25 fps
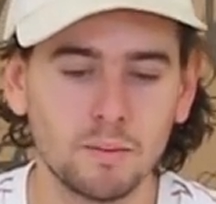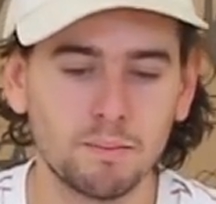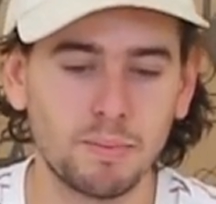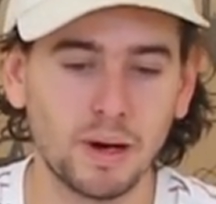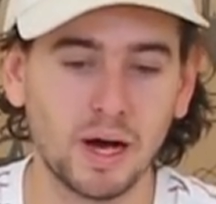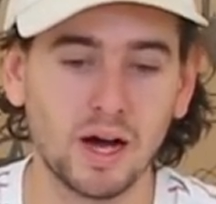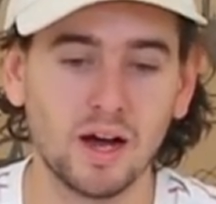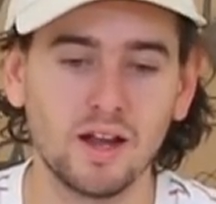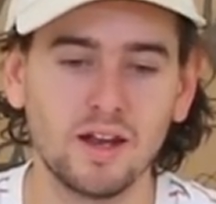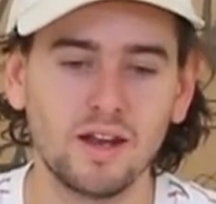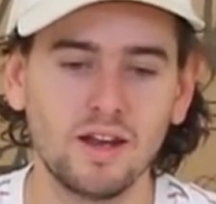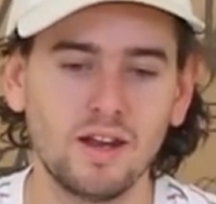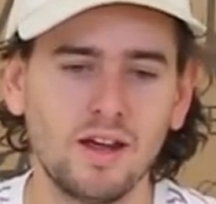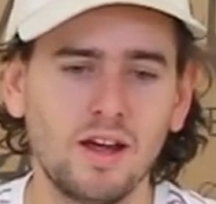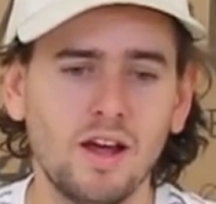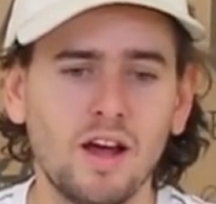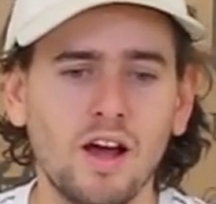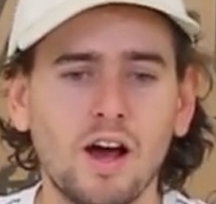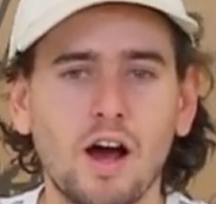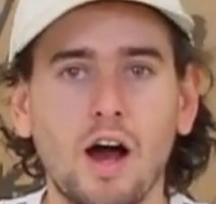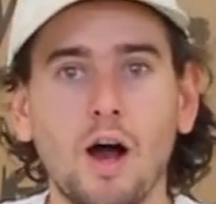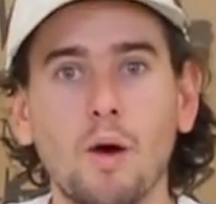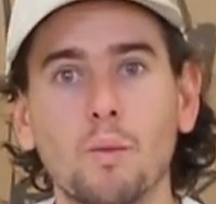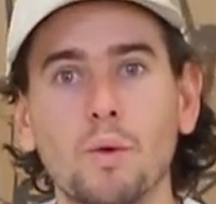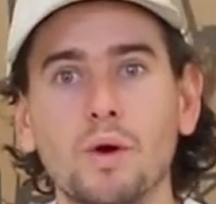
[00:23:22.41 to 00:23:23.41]
but
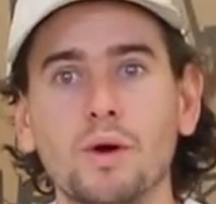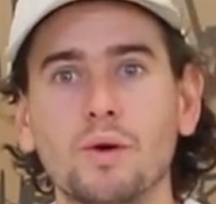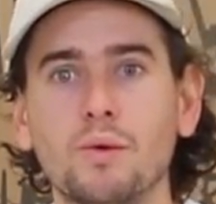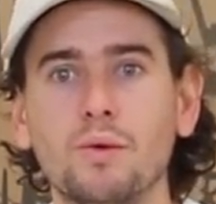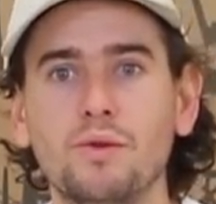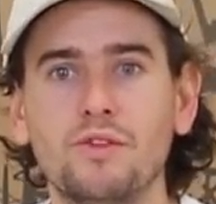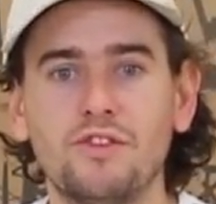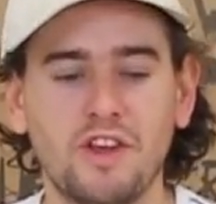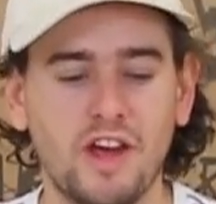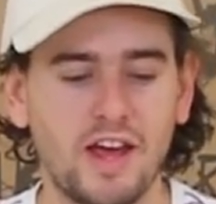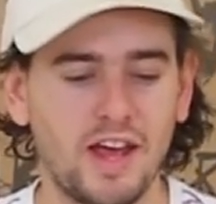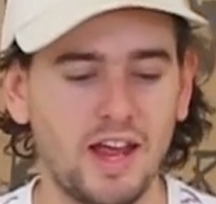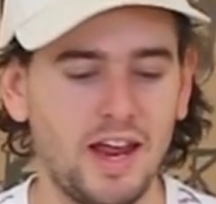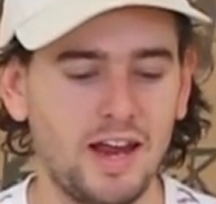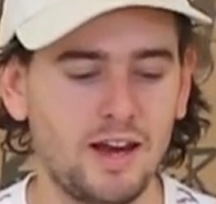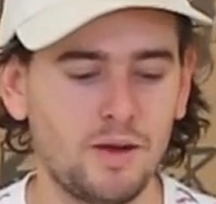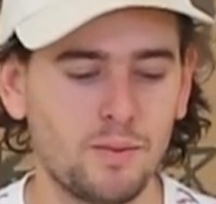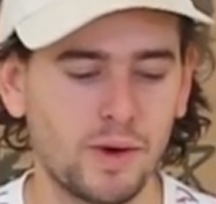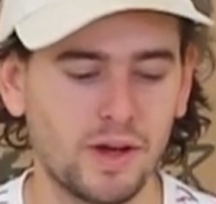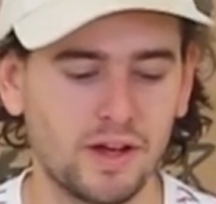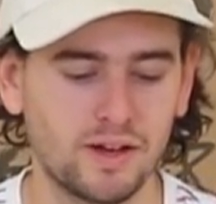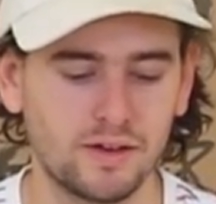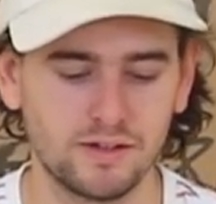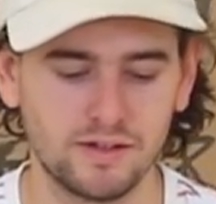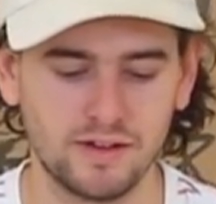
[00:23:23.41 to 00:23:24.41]
I will say
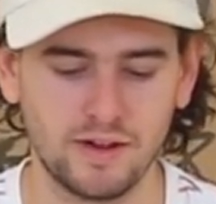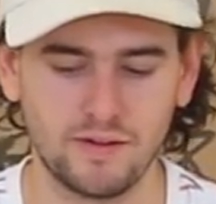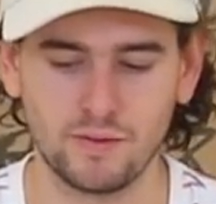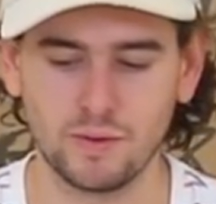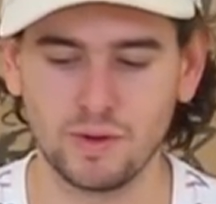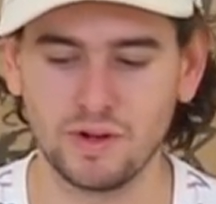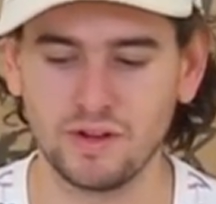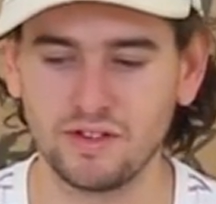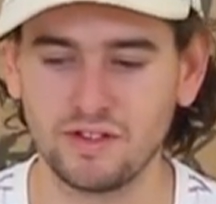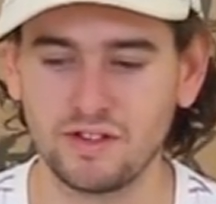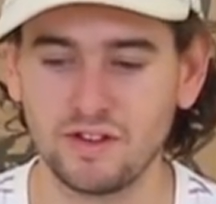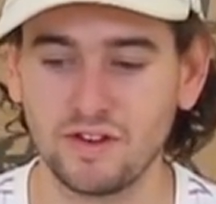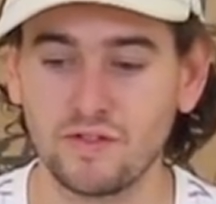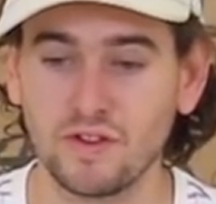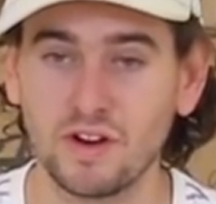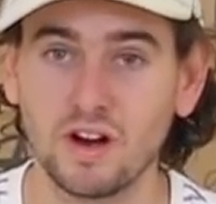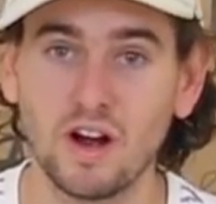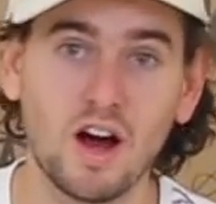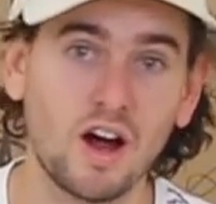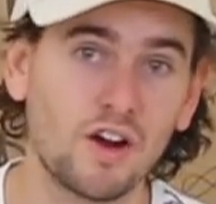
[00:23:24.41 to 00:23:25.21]
anyway because everyone's different.